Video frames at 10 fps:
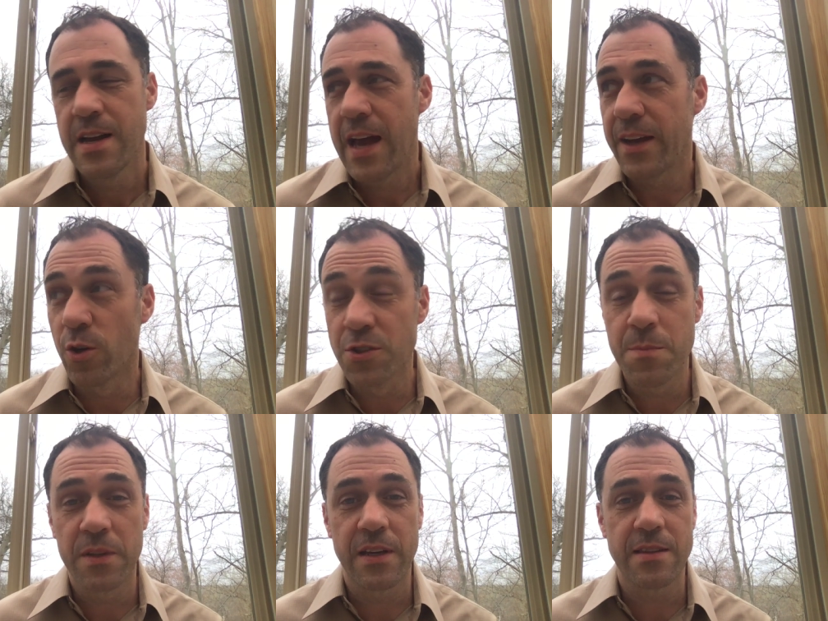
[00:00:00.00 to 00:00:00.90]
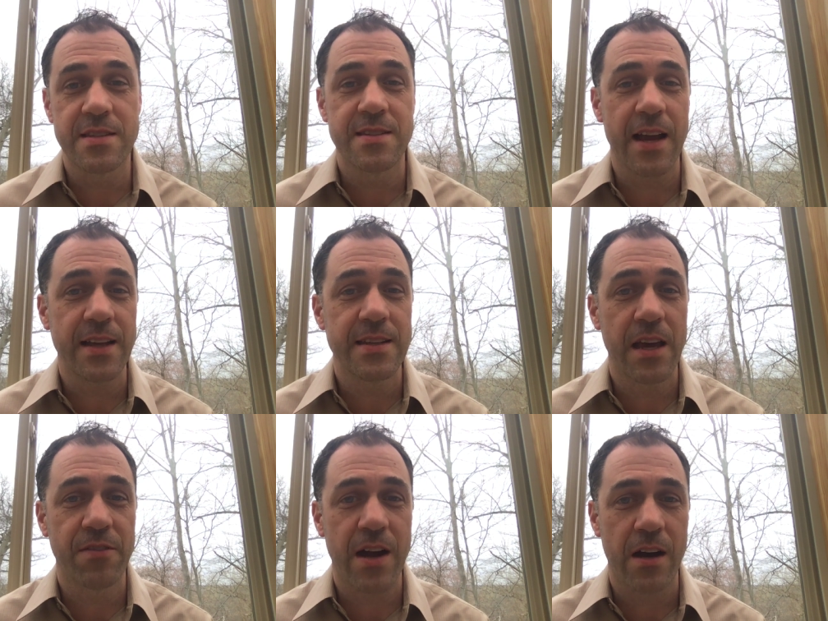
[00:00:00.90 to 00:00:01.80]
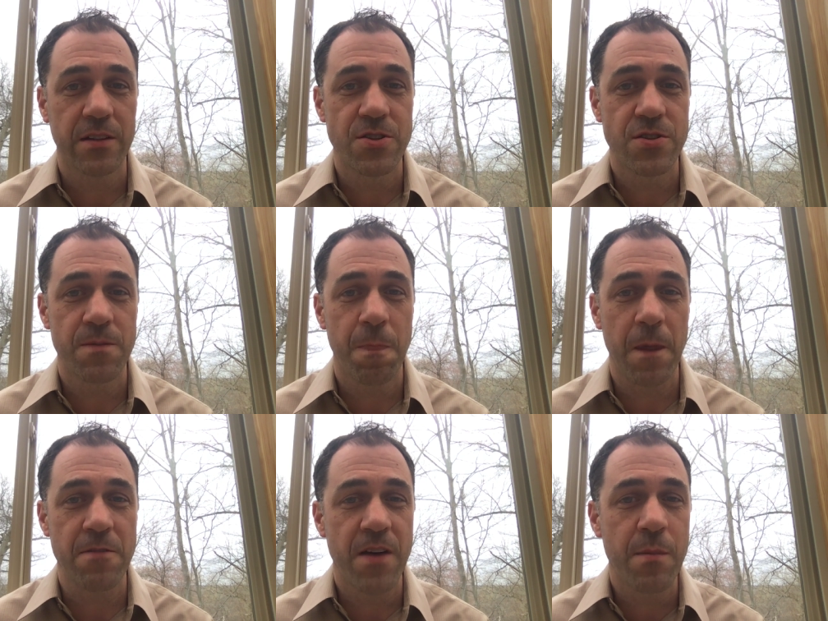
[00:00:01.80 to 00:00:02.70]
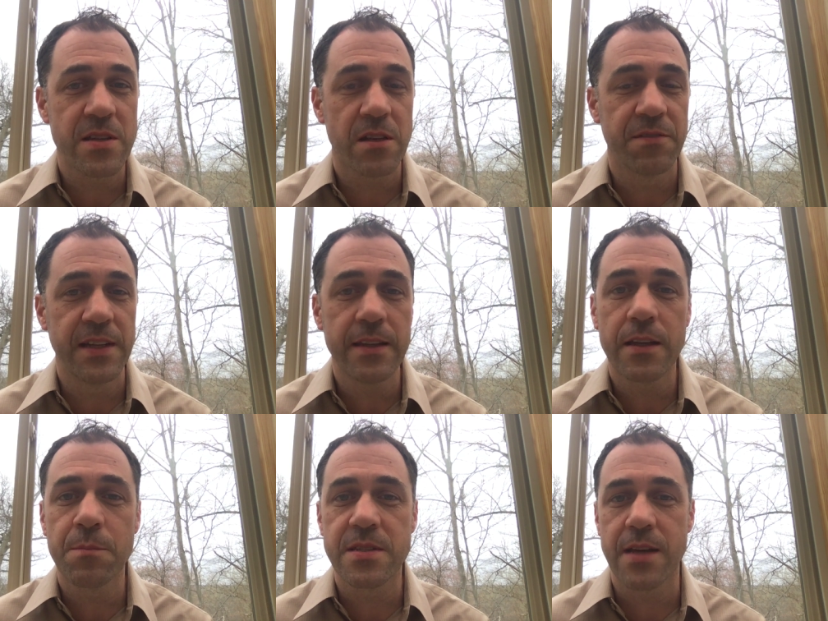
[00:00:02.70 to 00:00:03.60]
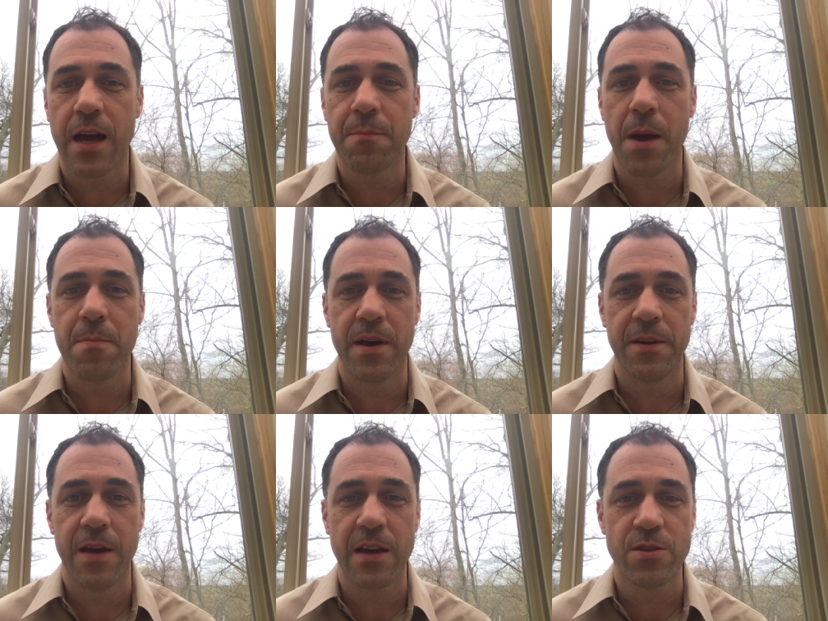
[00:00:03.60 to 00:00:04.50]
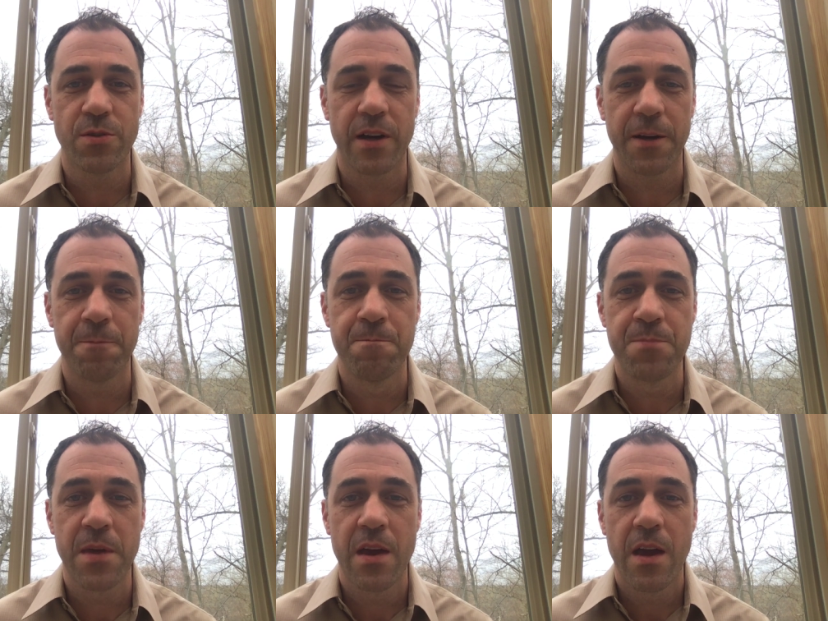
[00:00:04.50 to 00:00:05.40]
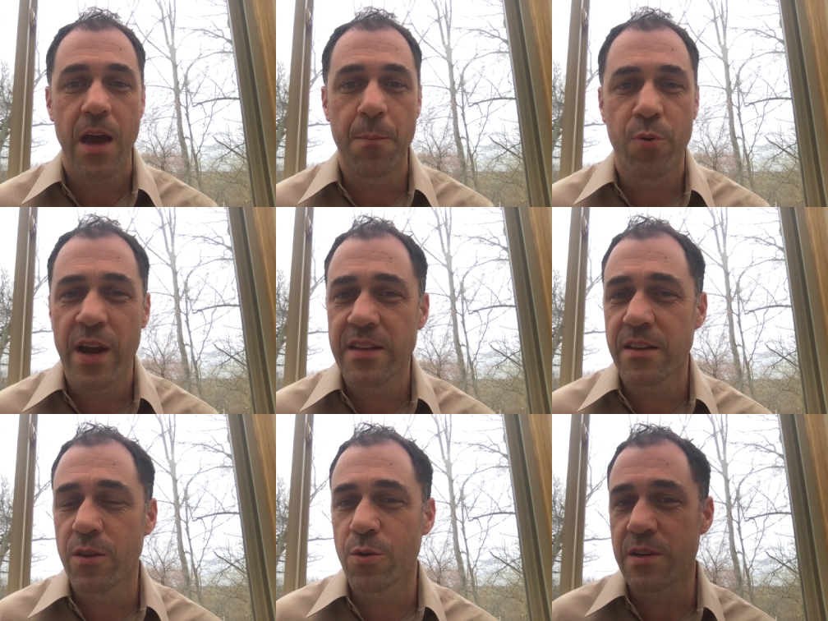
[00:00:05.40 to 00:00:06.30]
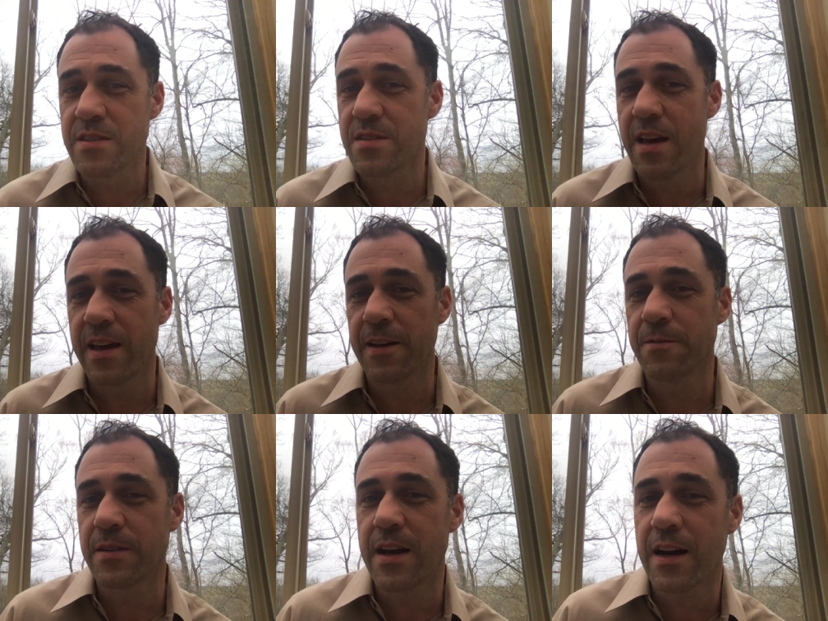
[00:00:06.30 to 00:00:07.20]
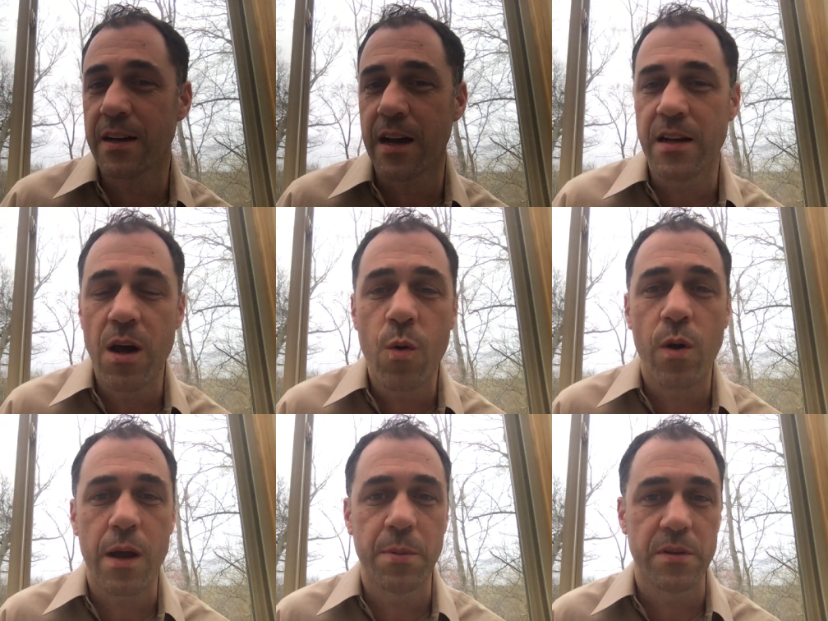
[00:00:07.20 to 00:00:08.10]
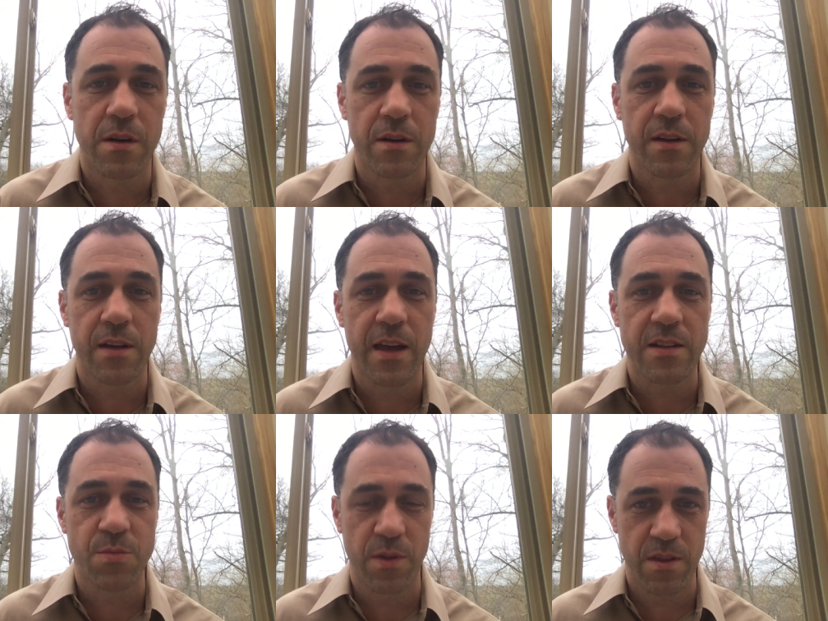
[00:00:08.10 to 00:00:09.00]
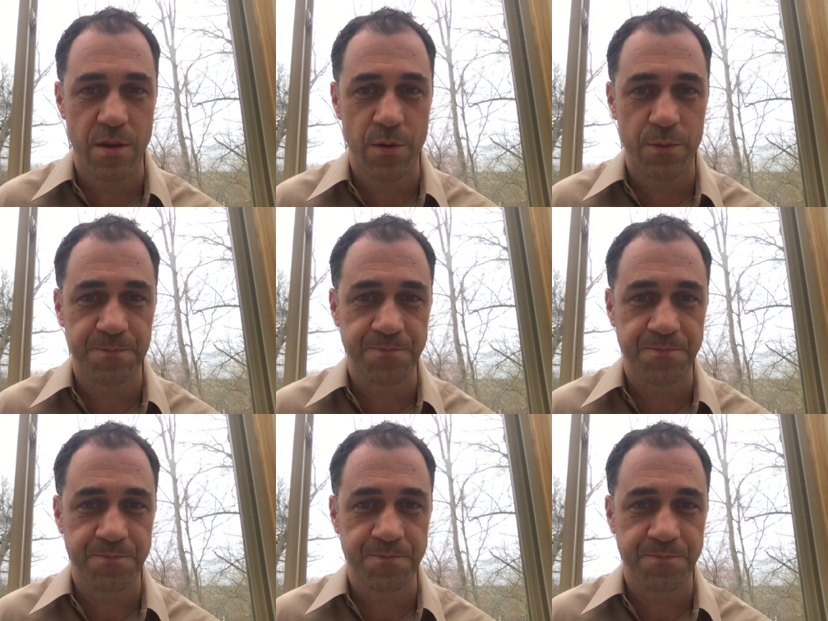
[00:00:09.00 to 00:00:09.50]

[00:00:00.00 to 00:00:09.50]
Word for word: And ultimately, on the second day of college, I found myself kneeling beside my bed at UConn and praying to the Lord and saying, "God, I know where I belong, and it's with you."